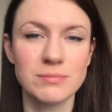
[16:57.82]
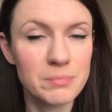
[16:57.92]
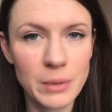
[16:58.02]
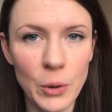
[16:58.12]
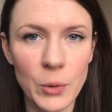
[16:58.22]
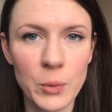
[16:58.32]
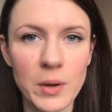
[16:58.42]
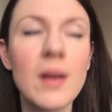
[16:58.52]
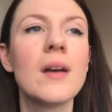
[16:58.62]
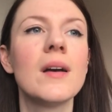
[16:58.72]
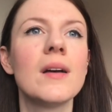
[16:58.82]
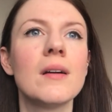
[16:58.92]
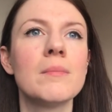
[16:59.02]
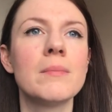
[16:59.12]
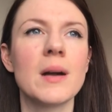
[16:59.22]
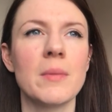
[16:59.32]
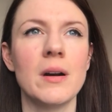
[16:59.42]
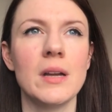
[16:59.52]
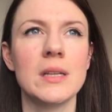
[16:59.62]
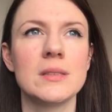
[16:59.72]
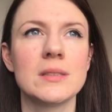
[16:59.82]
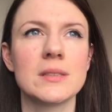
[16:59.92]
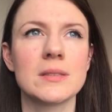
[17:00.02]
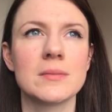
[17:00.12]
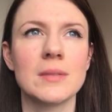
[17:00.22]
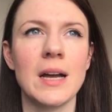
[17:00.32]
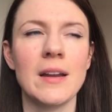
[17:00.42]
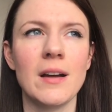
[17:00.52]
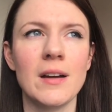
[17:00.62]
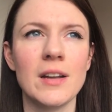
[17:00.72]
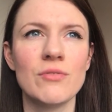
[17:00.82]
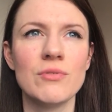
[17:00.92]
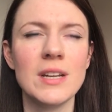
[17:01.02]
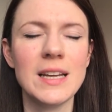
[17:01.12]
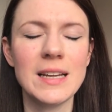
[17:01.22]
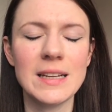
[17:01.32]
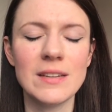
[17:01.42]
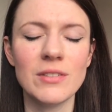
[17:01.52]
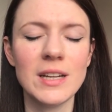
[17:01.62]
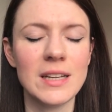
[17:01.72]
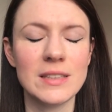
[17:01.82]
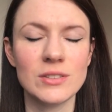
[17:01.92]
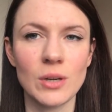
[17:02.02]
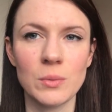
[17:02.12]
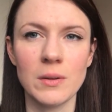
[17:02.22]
blown my mind. And I really, really don't